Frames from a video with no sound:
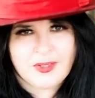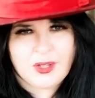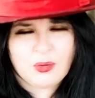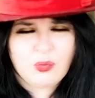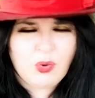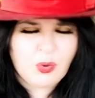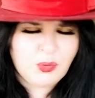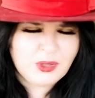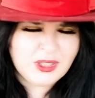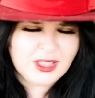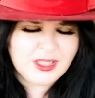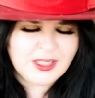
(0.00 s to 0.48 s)

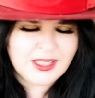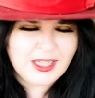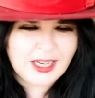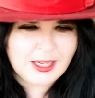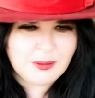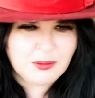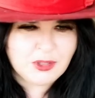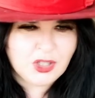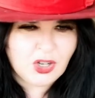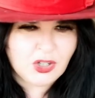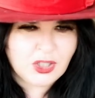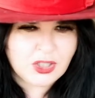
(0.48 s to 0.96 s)
What was his
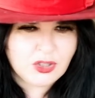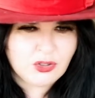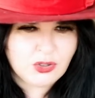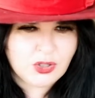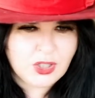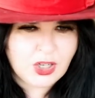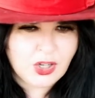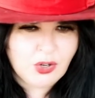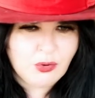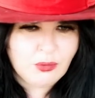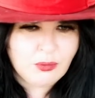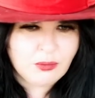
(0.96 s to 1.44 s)
name, darling? Do you
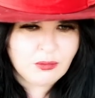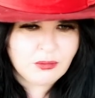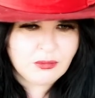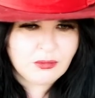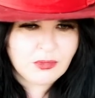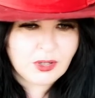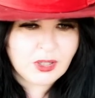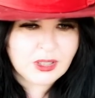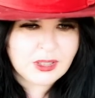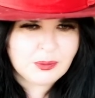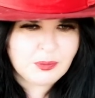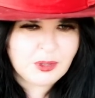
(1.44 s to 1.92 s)
know?
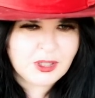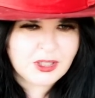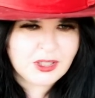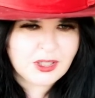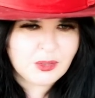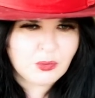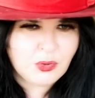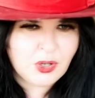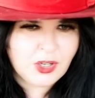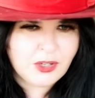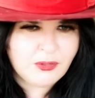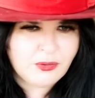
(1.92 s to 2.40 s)
I speak to
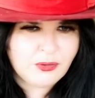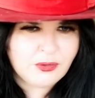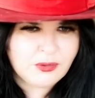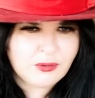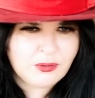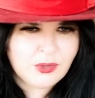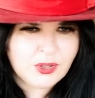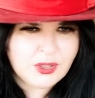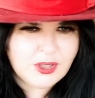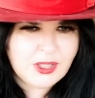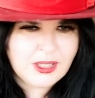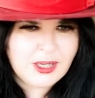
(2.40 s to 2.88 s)
the wife.
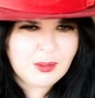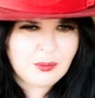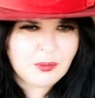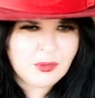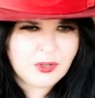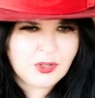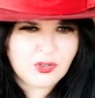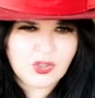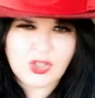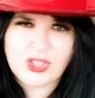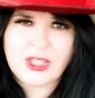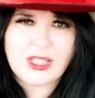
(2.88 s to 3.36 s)
What's the name?
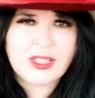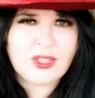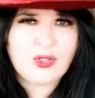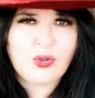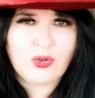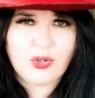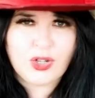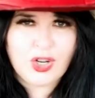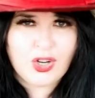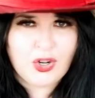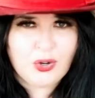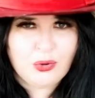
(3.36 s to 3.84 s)
She does
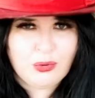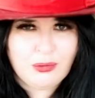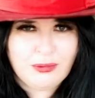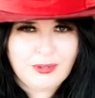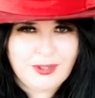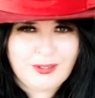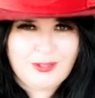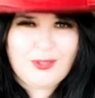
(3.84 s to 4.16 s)
not know.